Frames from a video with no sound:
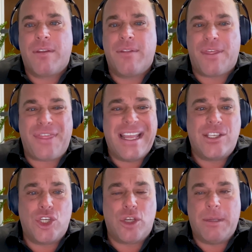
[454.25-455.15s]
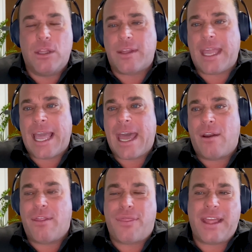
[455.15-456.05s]
the things you should be looking at
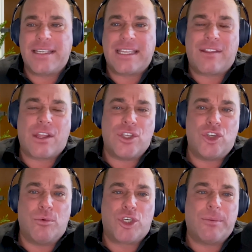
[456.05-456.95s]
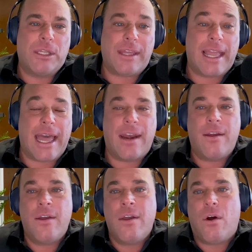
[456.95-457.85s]
and the things that the consumer should be looking at
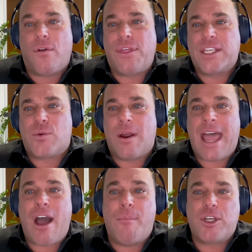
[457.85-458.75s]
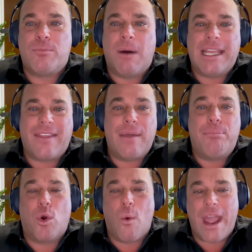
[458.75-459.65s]
are things around how much money can they
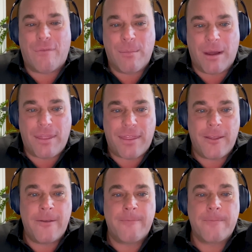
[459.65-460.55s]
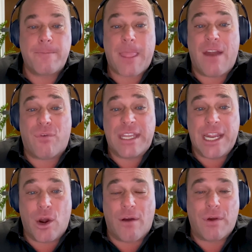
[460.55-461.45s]
put away every month, every
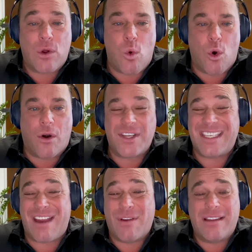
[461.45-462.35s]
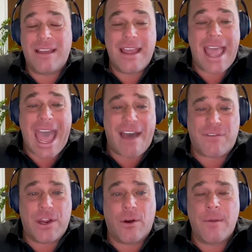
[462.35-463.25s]
year, every quarter, every
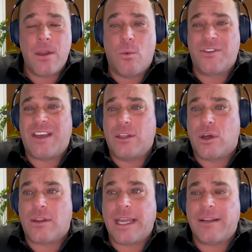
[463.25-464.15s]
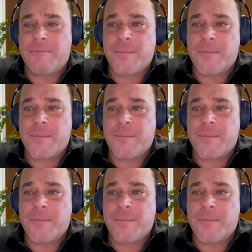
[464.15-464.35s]
half year. What does that look like?